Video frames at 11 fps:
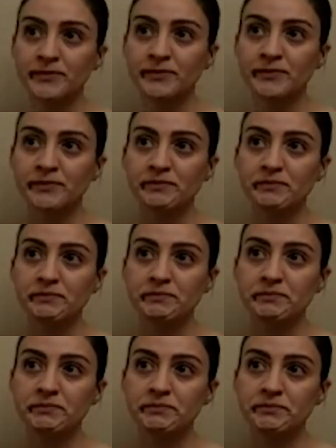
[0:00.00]

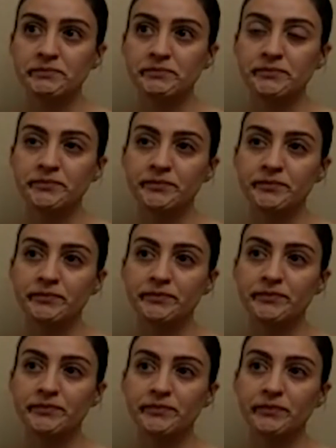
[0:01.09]

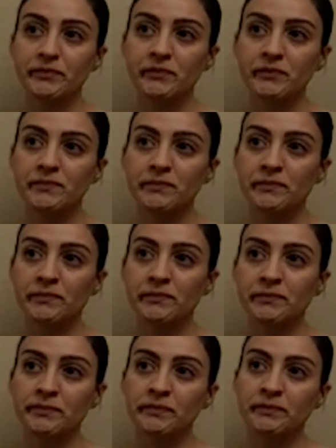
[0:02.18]

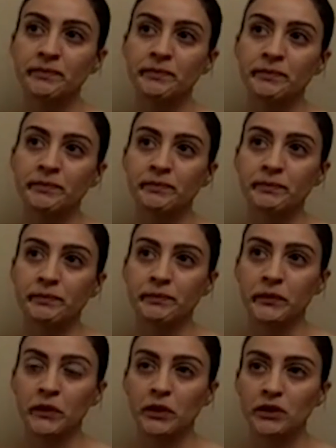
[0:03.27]

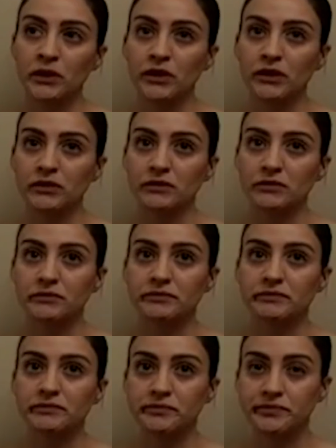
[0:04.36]

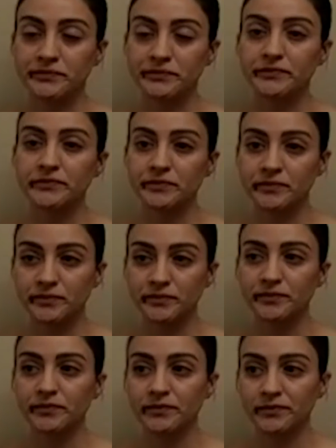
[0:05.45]

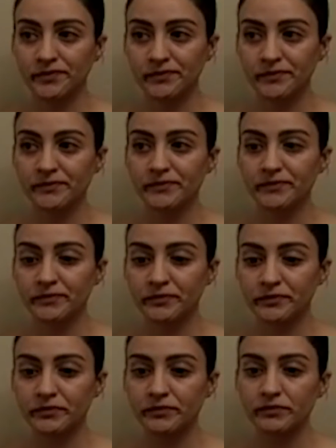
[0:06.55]

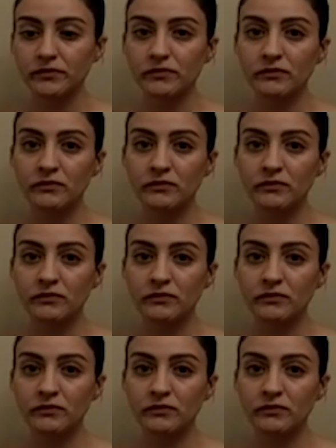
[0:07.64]
[no speech]